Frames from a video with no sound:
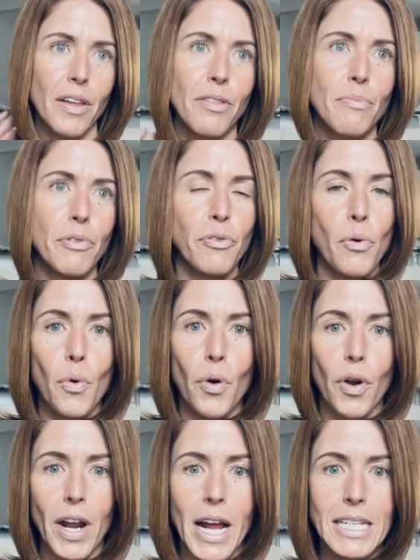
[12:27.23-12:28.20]

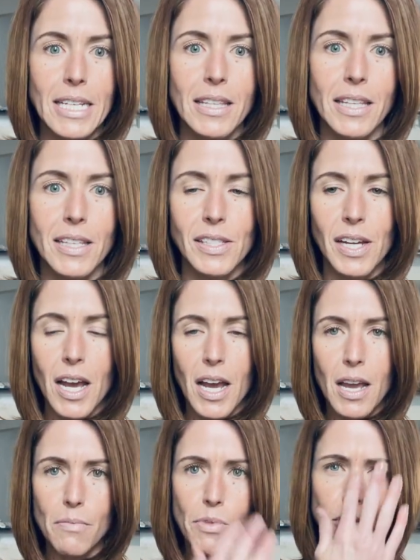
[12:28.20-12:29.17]
before, and I didn't this
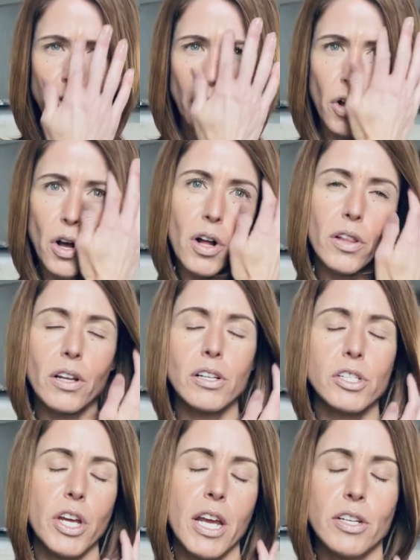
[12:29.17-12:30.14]
time. Those are all little
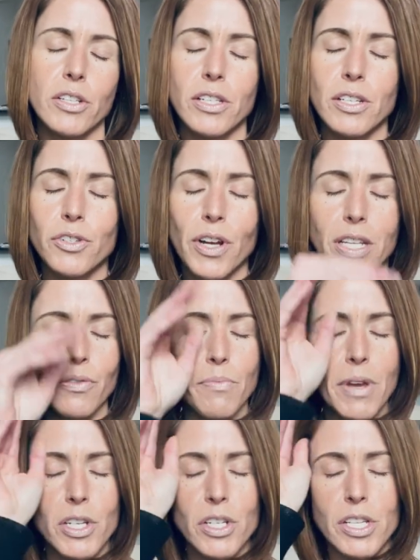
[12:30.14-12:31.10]
changes and
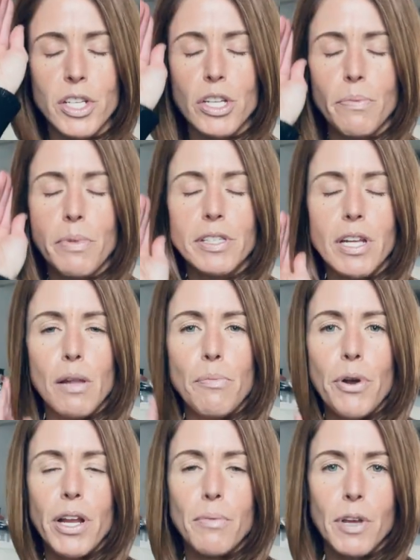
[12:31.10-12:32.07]
transformations that should be
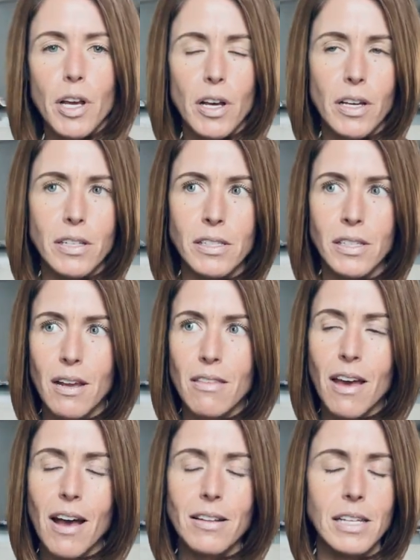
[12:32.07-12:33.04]
celebrated, because
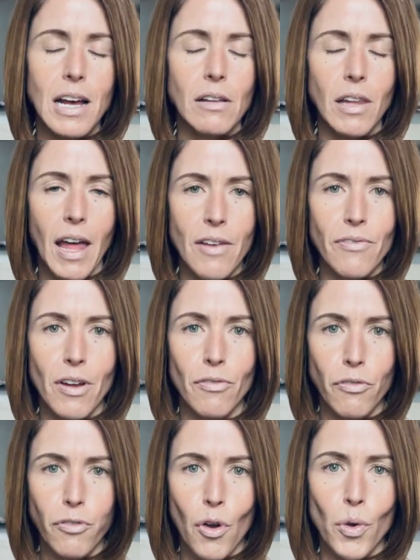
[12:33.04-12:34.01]
that's how life
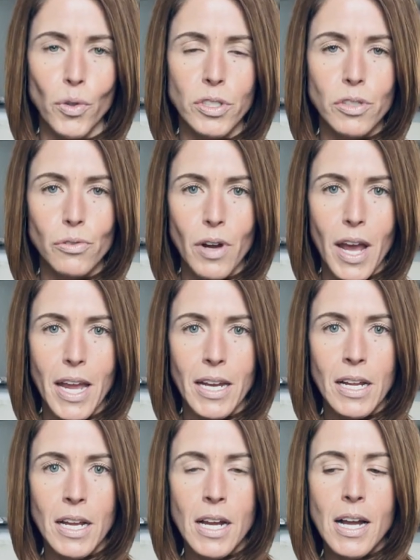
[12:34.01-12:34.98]
unfolds, right?
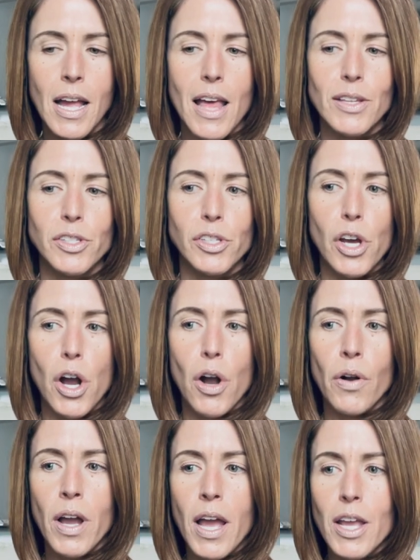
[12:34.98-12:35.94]
And
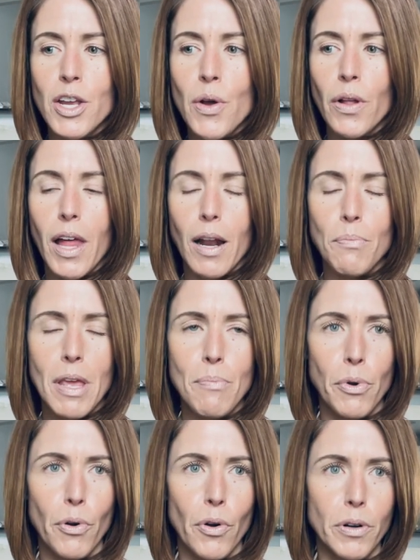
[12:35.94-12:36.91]
so, you know, a lot of
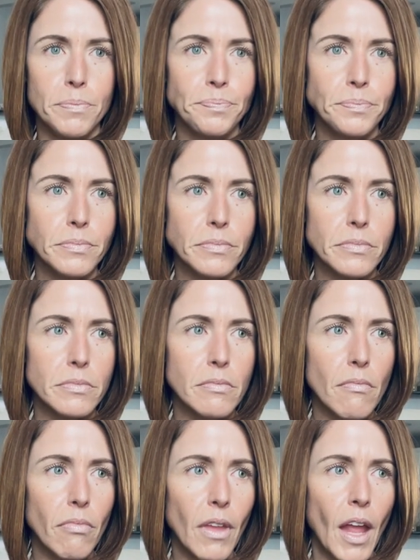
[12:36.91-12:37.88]
people,
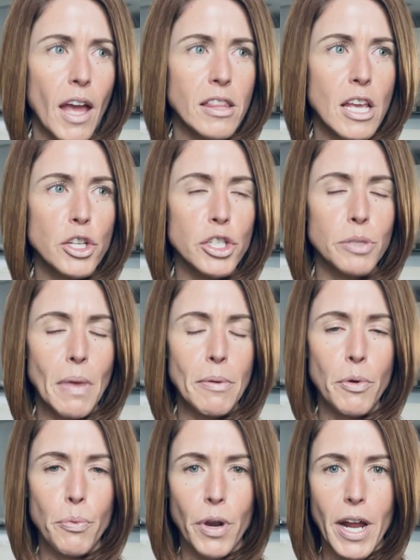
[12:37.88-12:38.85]
I think, just maybe
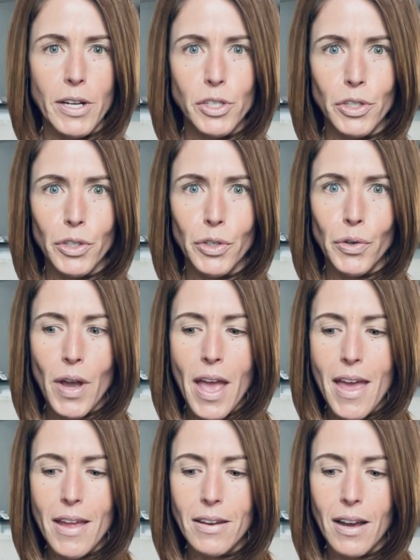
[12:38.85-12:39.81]
with what I do
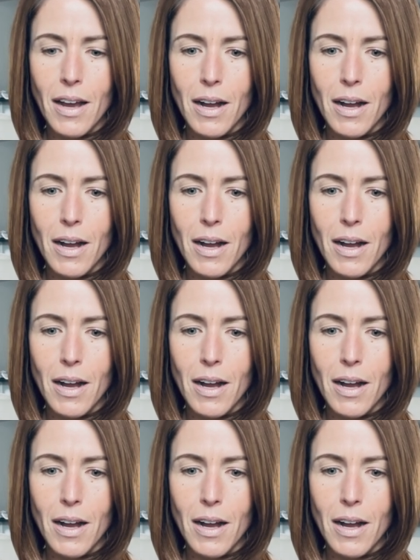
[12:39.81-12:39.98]
and